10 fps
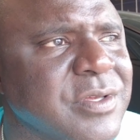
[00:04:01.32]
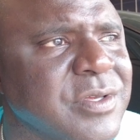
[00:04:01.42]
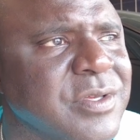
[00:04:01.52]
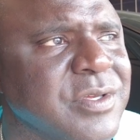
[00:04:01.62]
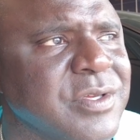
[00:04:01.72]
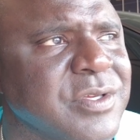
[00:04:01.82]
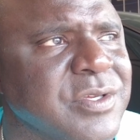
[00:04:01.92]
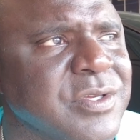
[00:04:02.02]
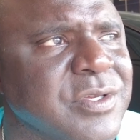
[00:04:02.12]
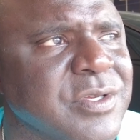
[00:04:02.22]

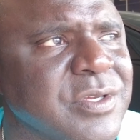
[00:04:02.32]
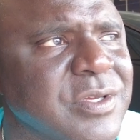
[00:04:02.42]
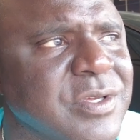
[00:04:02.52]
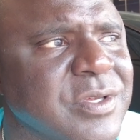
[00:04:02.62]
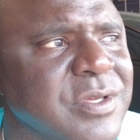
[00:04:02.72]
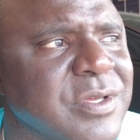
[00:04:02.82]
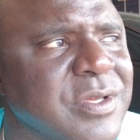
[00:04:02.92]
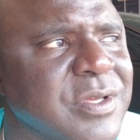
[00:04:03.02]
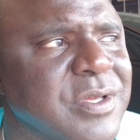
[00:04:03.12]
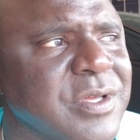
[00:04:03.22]
Nobody speaks.